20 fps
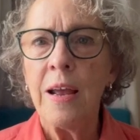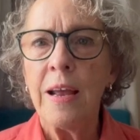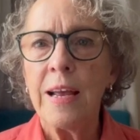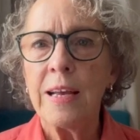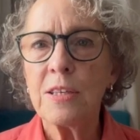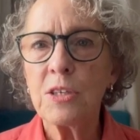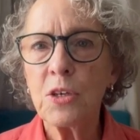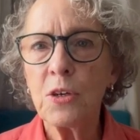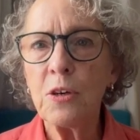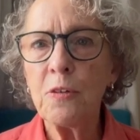
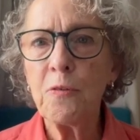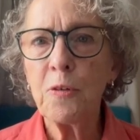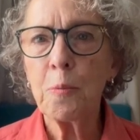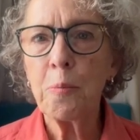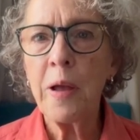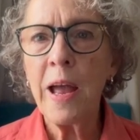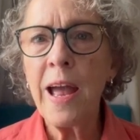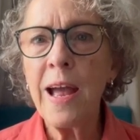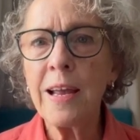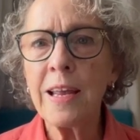It's good for
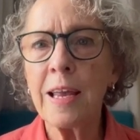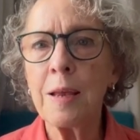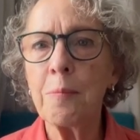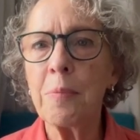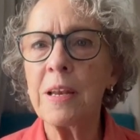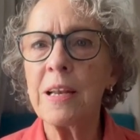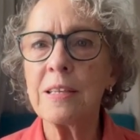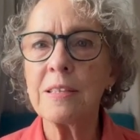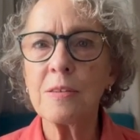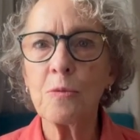packing,
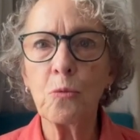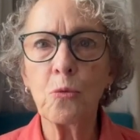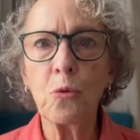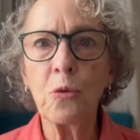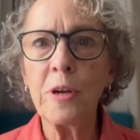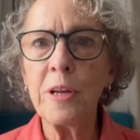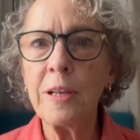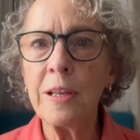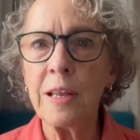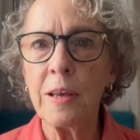but it's
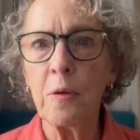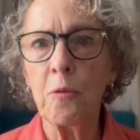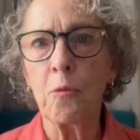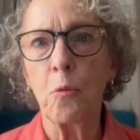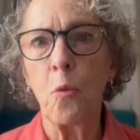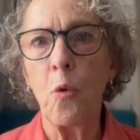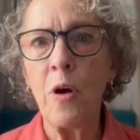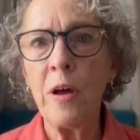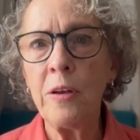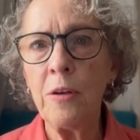really
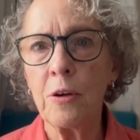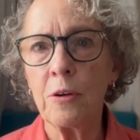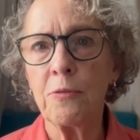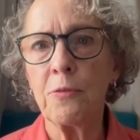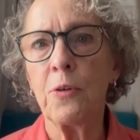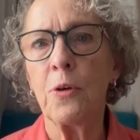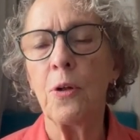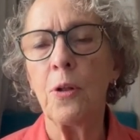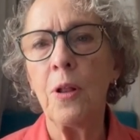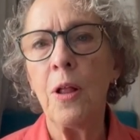
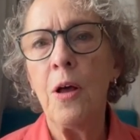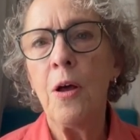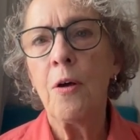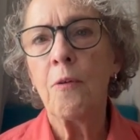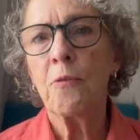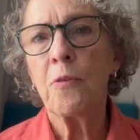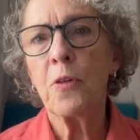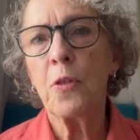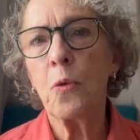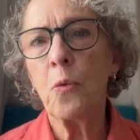wonderful
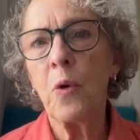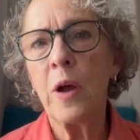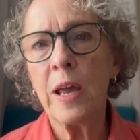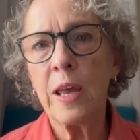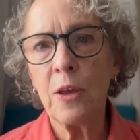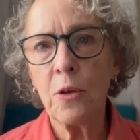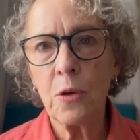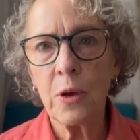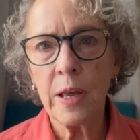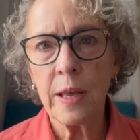for the way
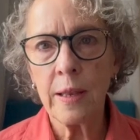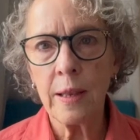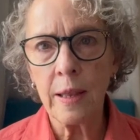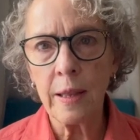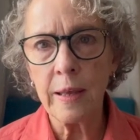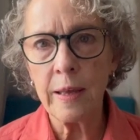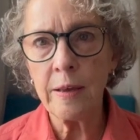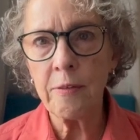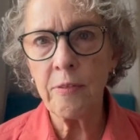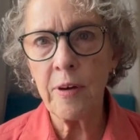you can
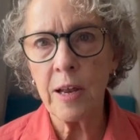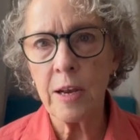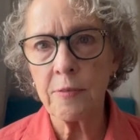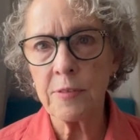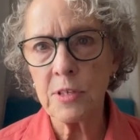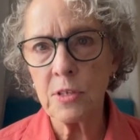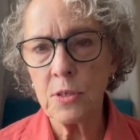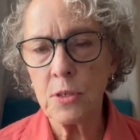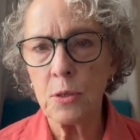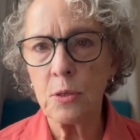live out of a
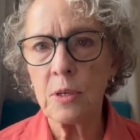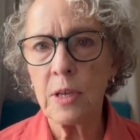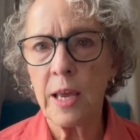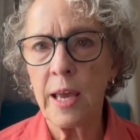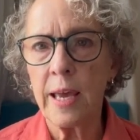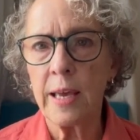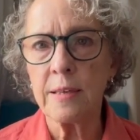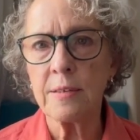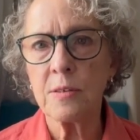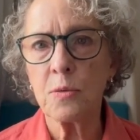
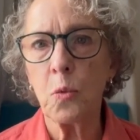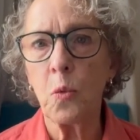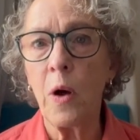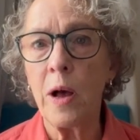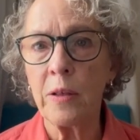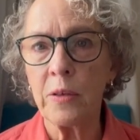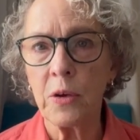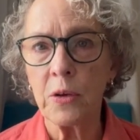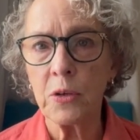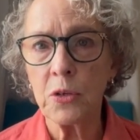suitcase
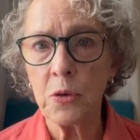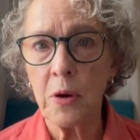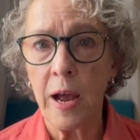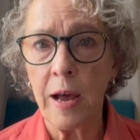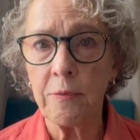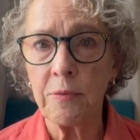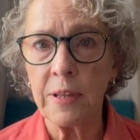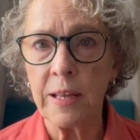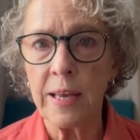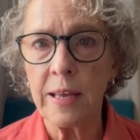while you're
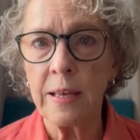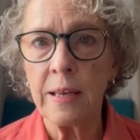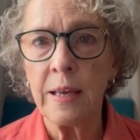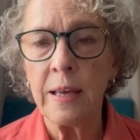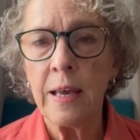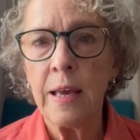traveling.